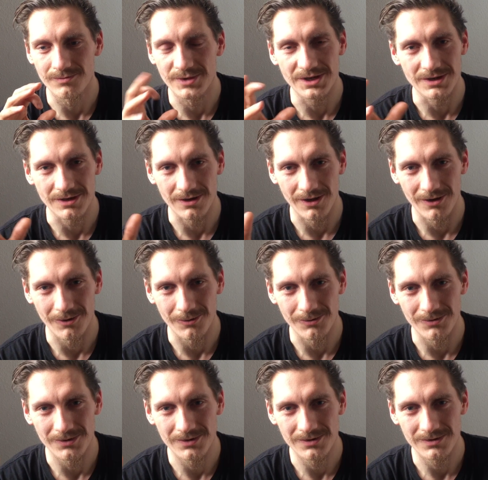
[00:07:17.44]
being
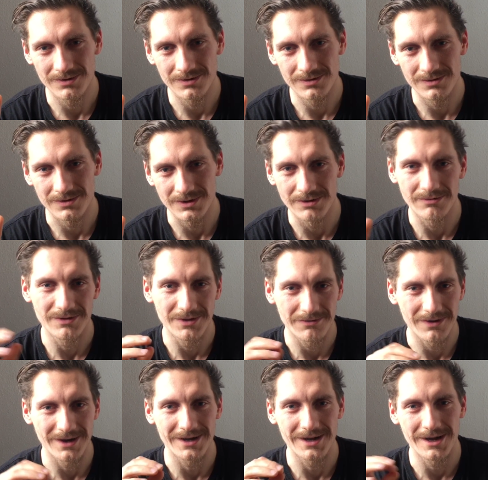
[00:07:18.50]
alone, even
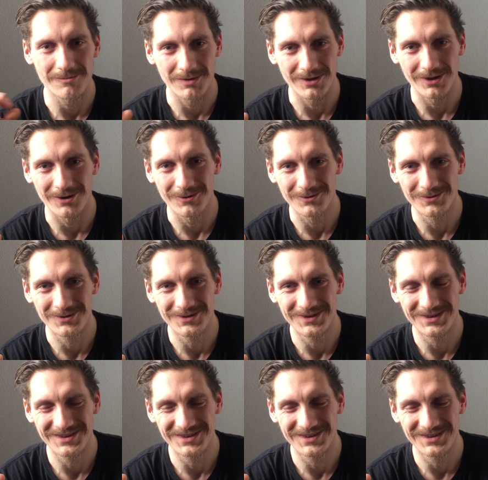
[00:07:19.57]
if I am alone.